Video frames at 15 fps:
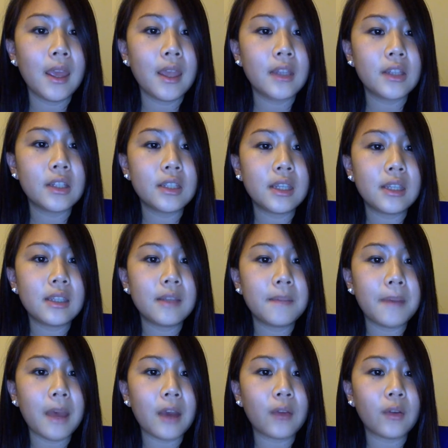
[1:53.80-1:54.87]
Just as a
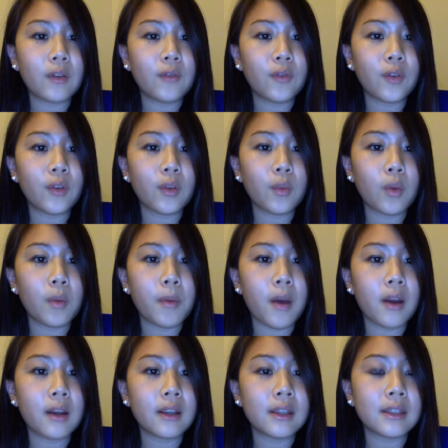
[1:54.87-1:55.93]
background for the
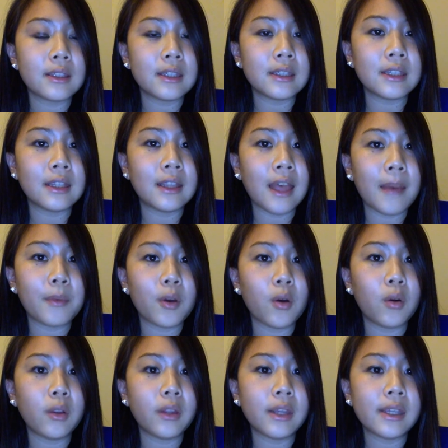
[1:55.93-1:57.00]
robotic-assisted lap
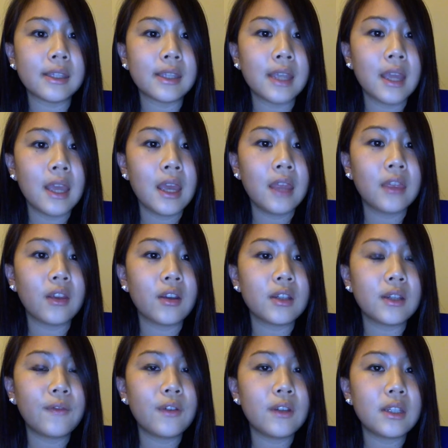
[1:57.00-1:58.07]
choles, there are
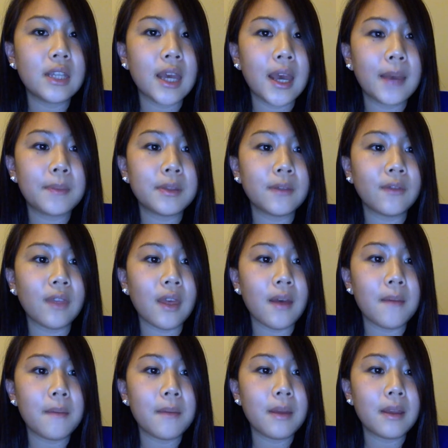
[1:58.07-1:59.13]
different types of
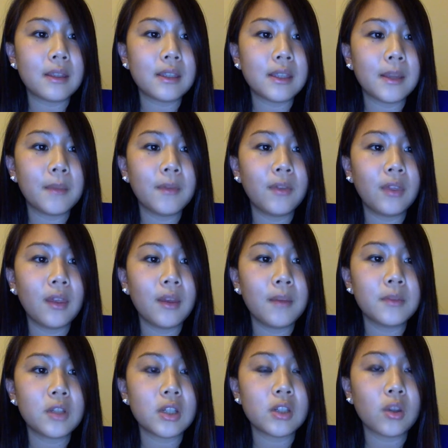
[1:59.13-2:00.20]
them. Some of them
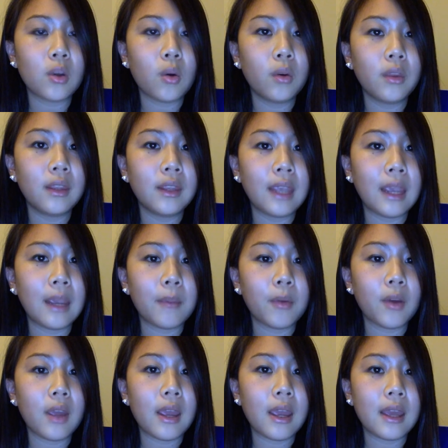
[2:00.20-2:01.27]
just hold the
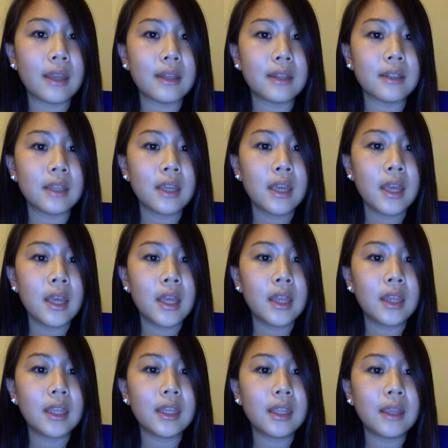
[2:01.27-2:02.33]
camera and
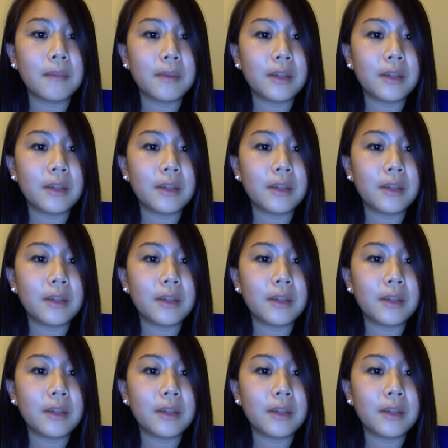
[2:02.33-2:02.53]
then can be